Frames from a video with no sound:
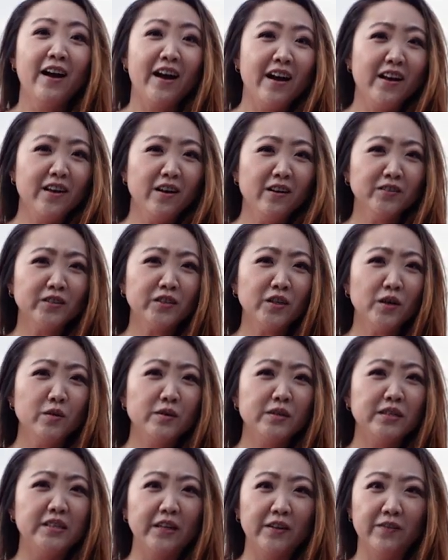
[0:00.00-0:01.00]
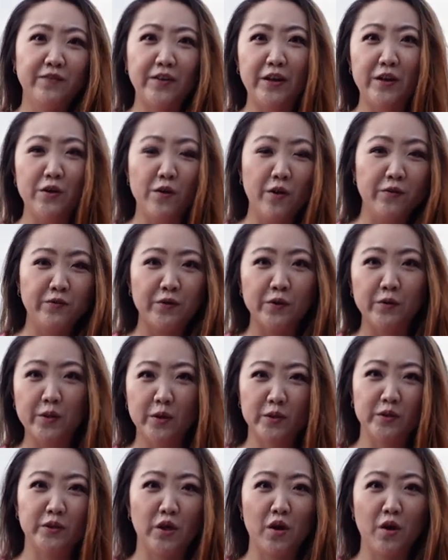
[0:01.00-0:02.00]
I also did a video a few
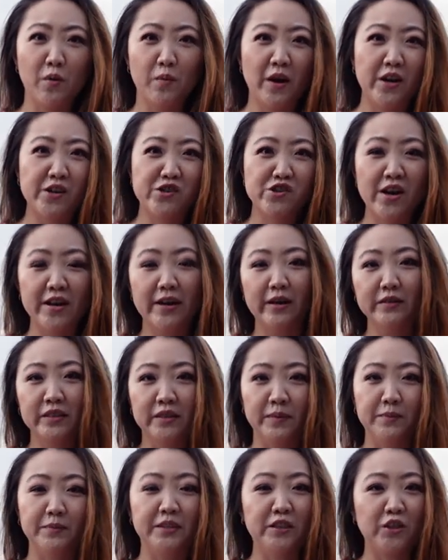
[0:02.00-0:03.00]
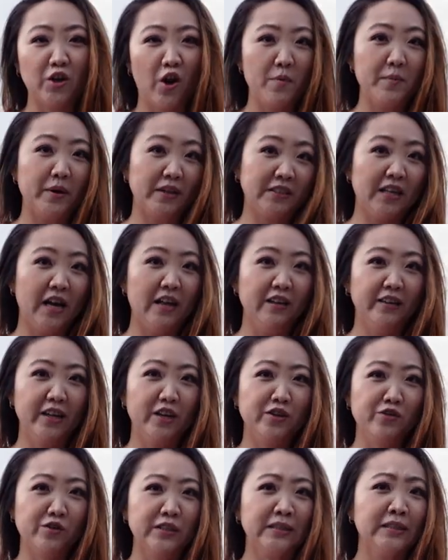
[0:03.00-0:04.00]
years ago where I tried out some Starbucks
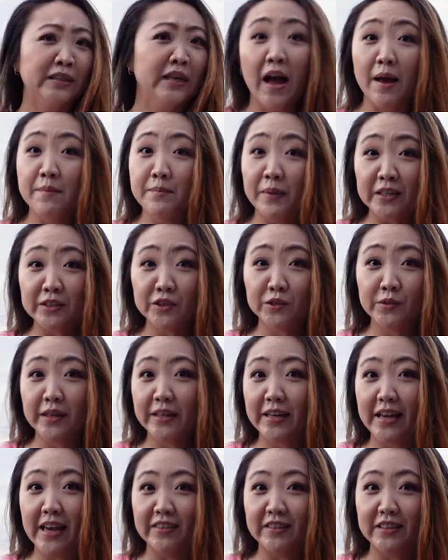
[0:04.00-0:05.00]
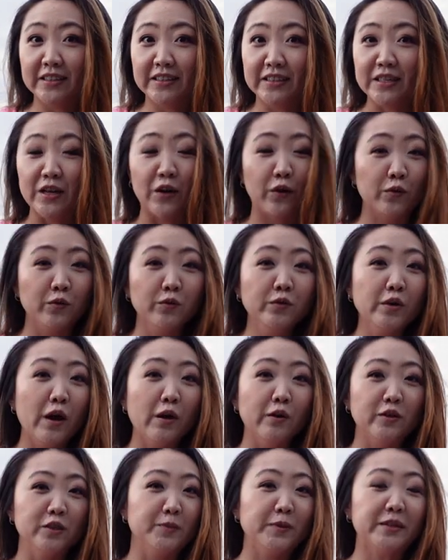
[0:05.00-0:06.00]
holiday drinks. I might do that again this year, who
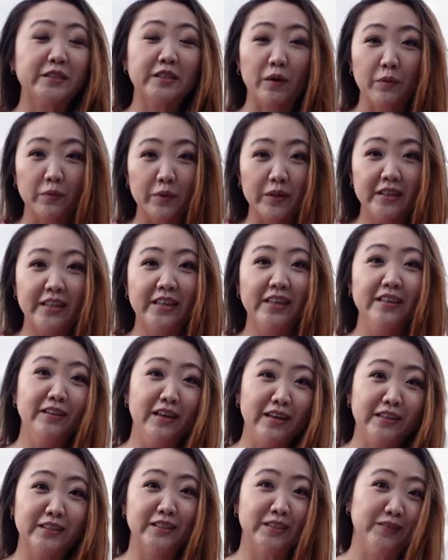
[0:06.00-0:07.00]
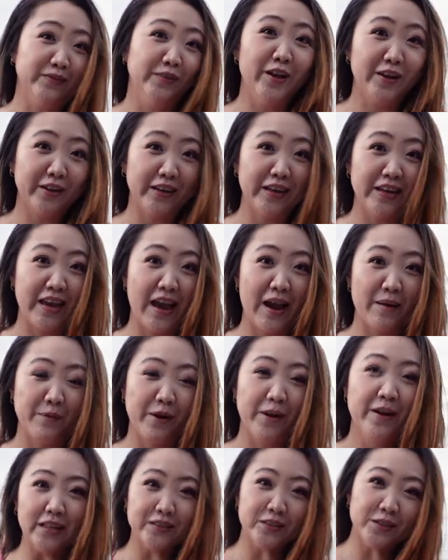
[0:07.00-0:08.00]
knows, because I really like this vlogging
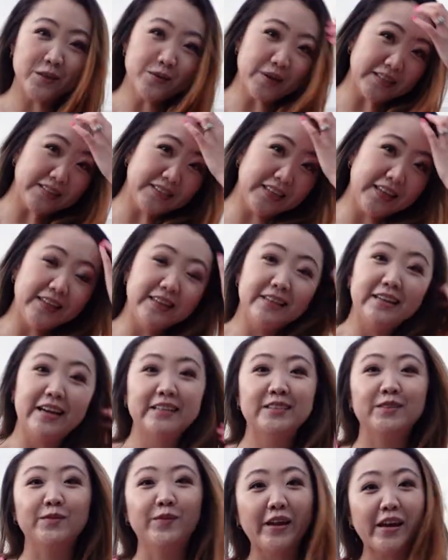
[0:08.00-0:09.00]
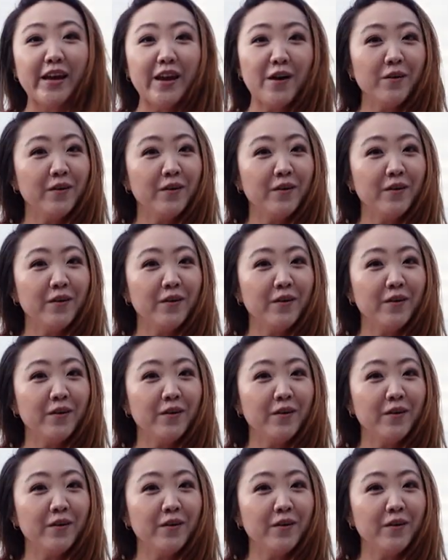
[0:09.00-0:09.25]
camera. I'll see you guys again in the next video.